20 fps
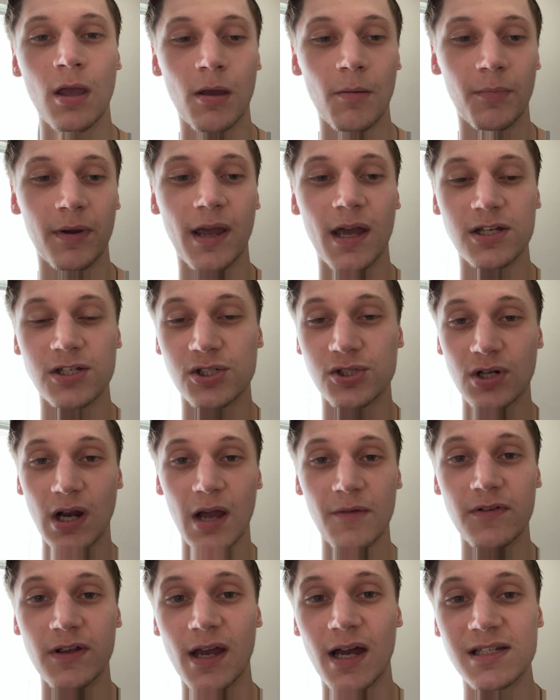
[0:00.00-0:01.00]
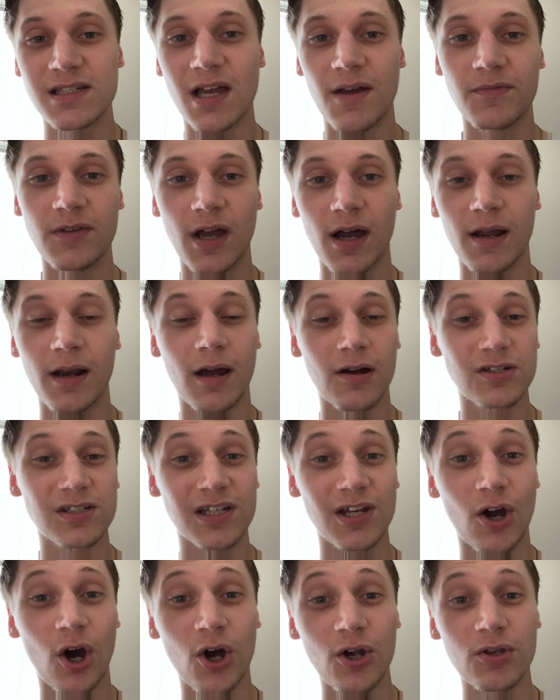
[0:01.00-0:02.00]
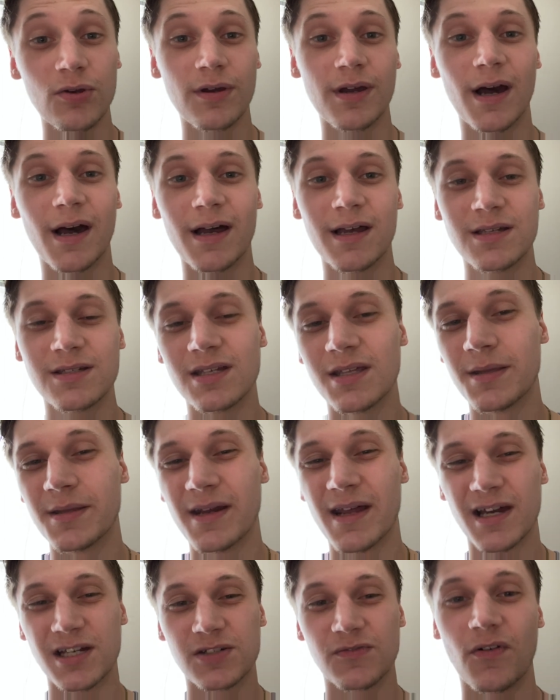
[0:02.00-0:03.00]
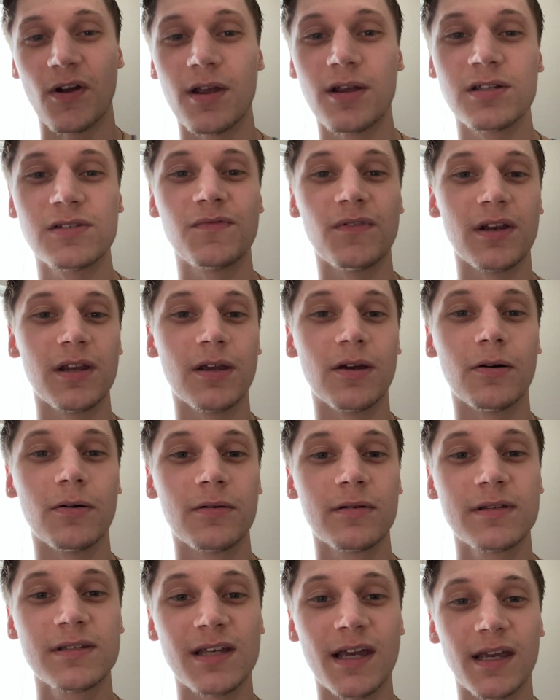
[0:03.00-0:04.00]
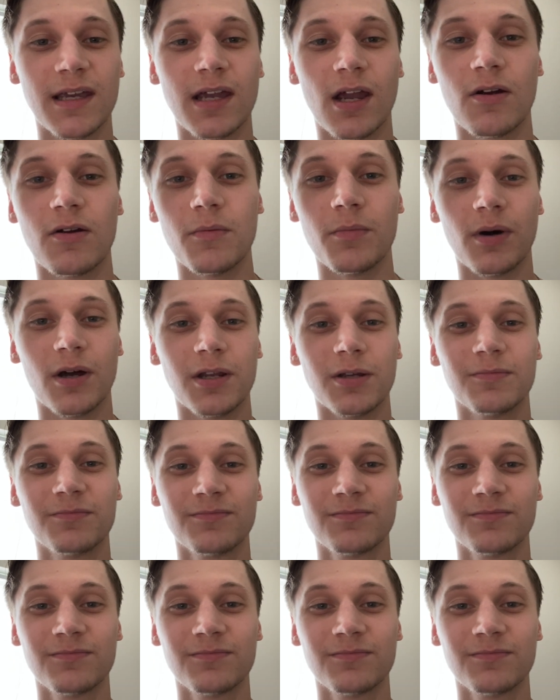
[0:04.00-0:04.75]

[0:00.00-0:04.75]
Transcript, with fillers: But yeah, subscribe if you guys have not, and I'll see all you guys in the next fragrance video. Take care, everybody.